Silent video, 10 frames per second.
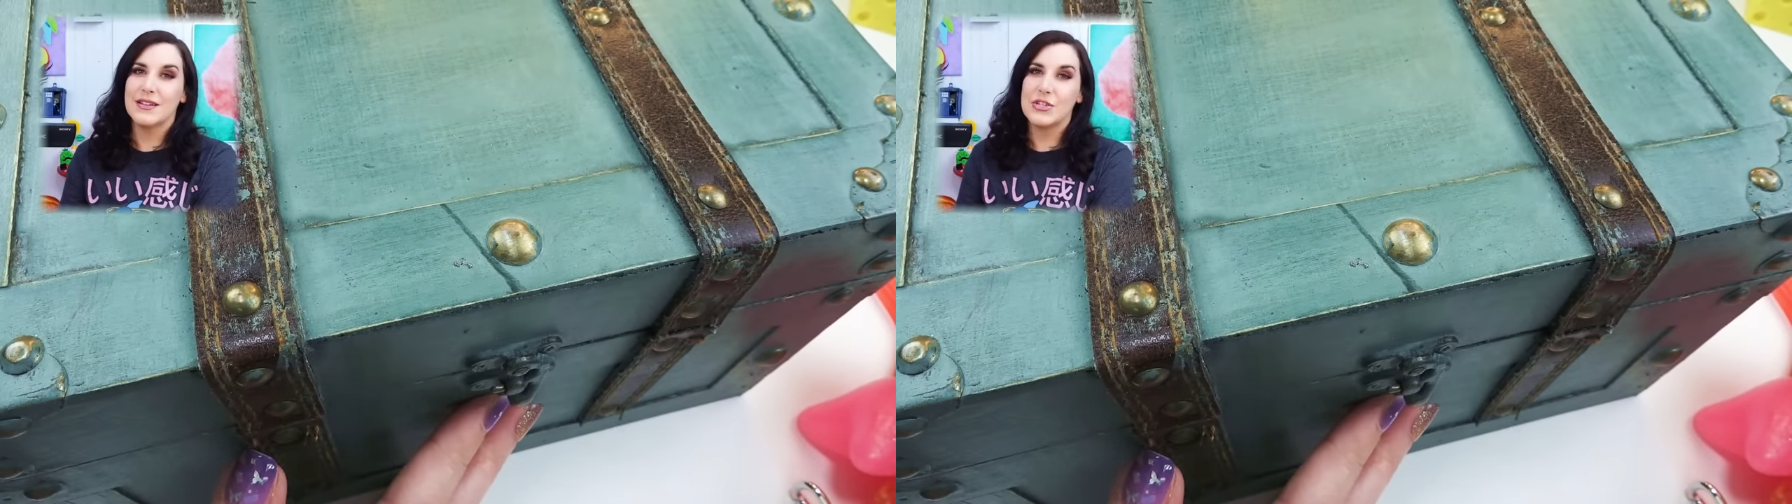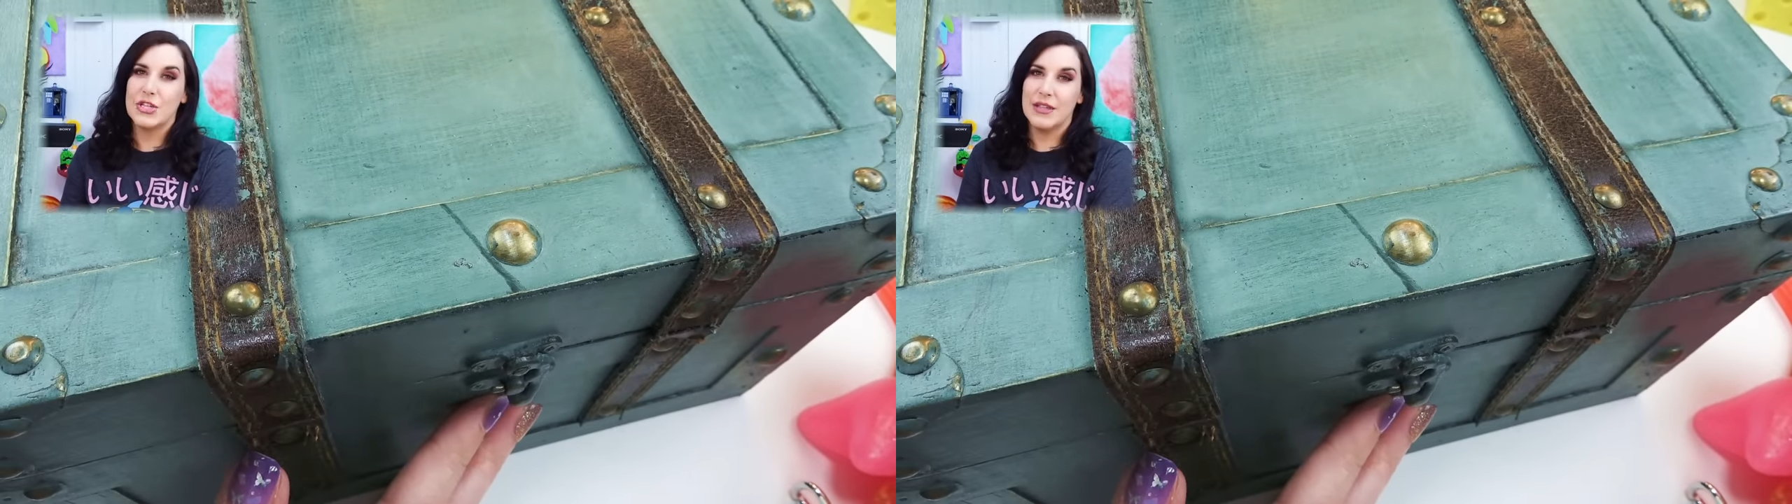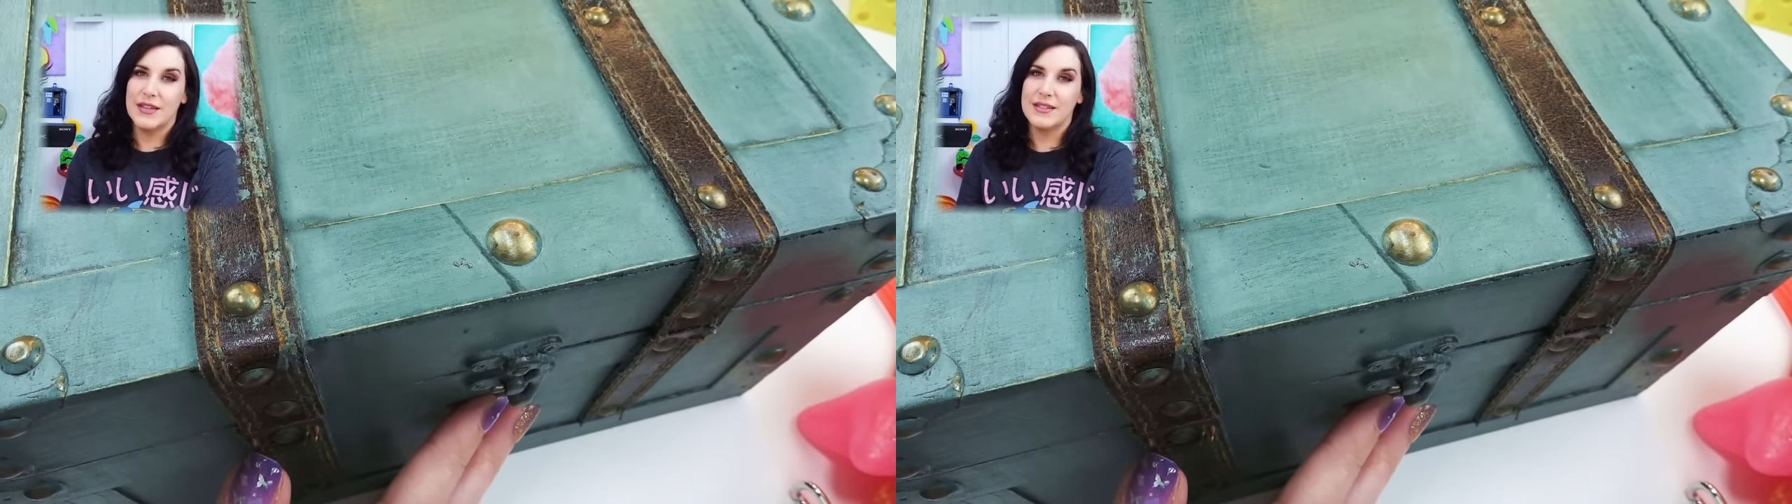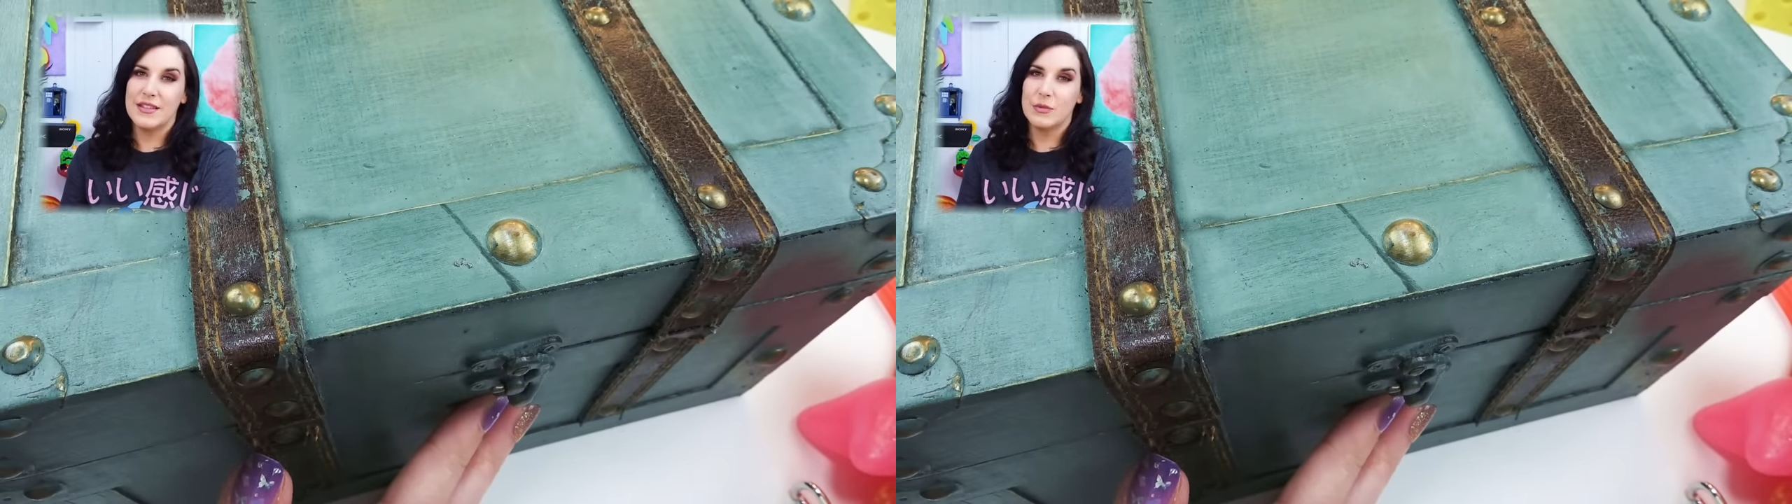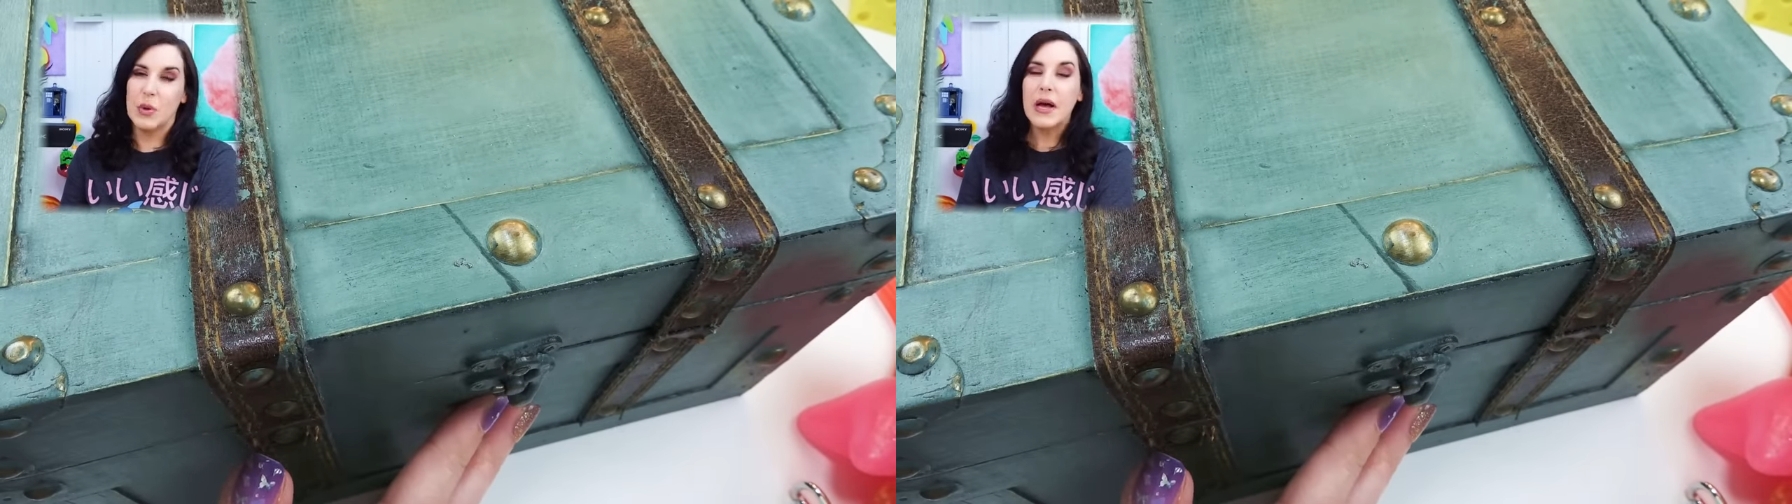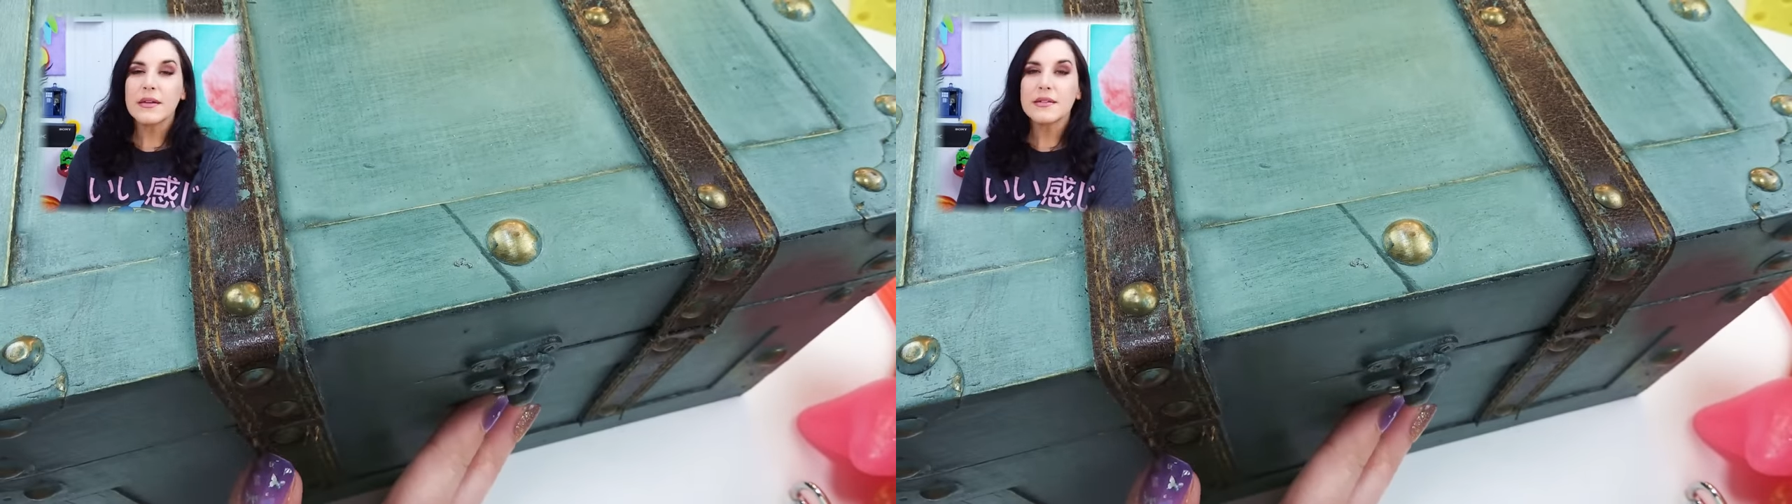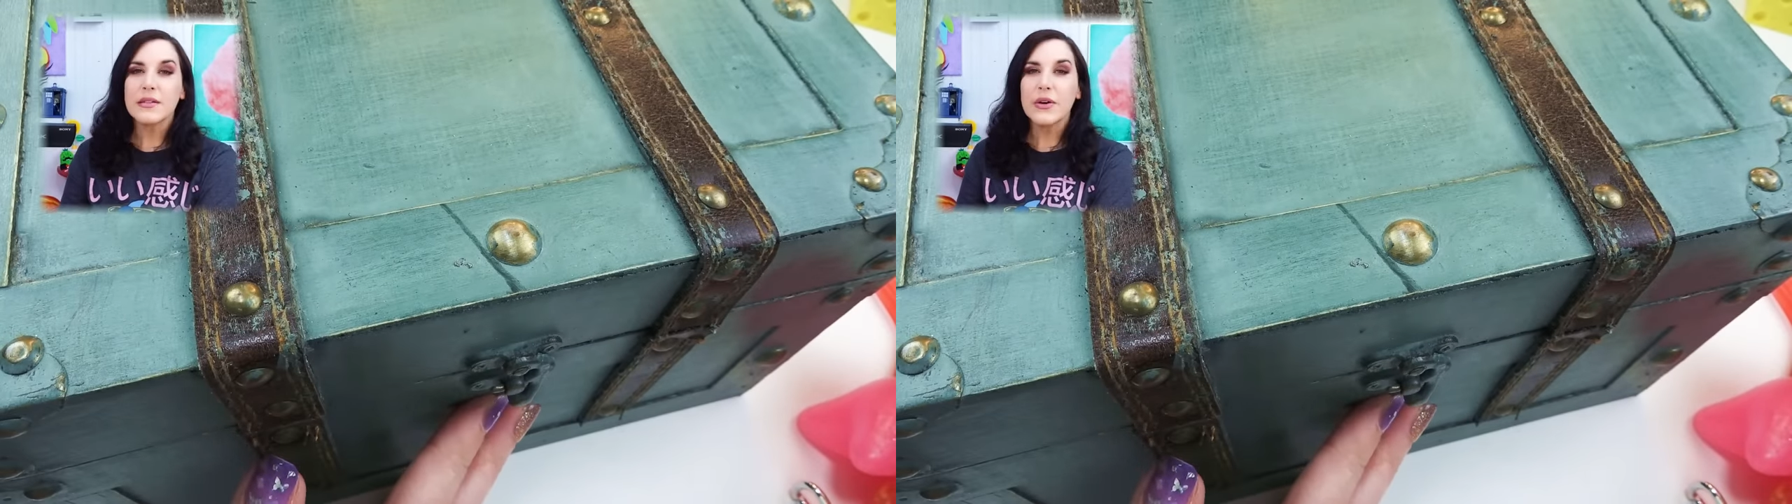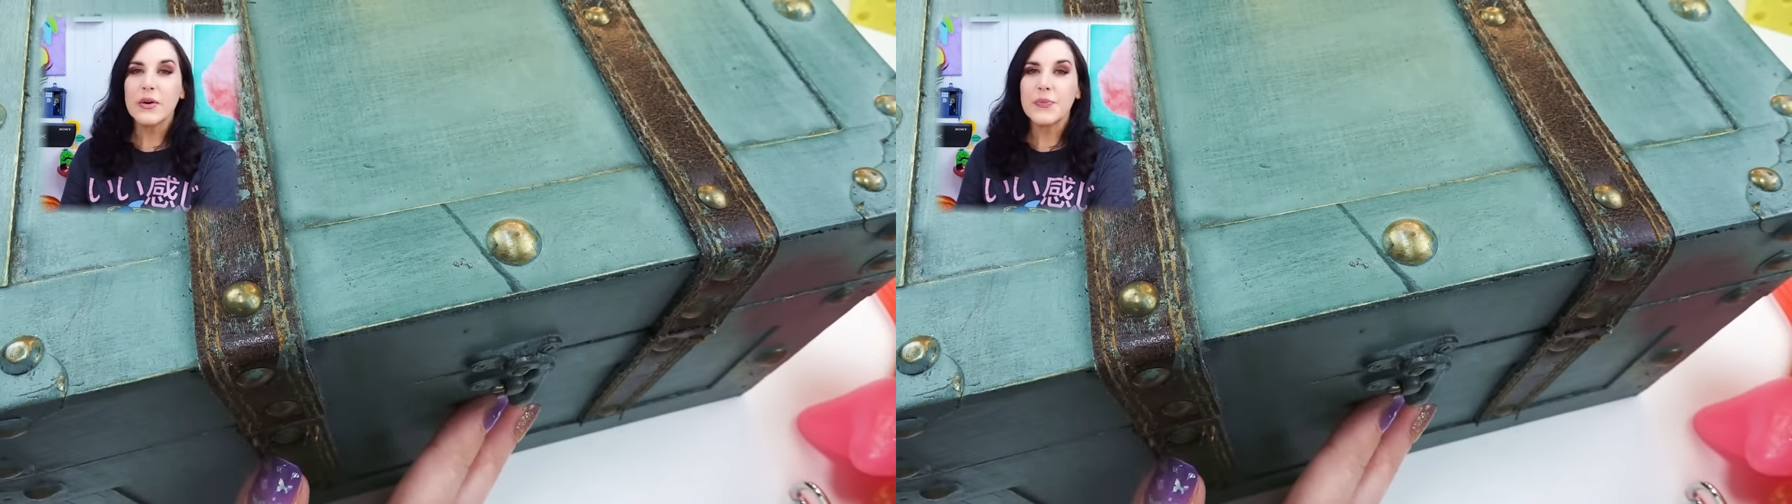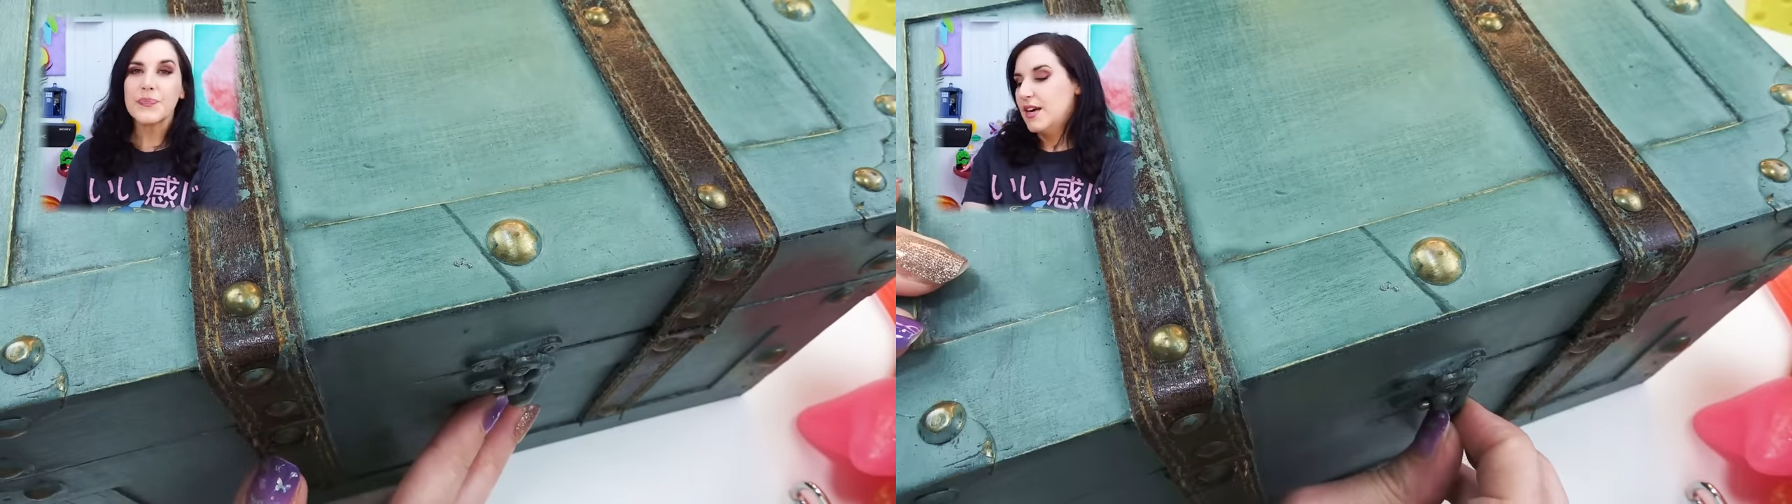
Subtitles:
she likes this box, so.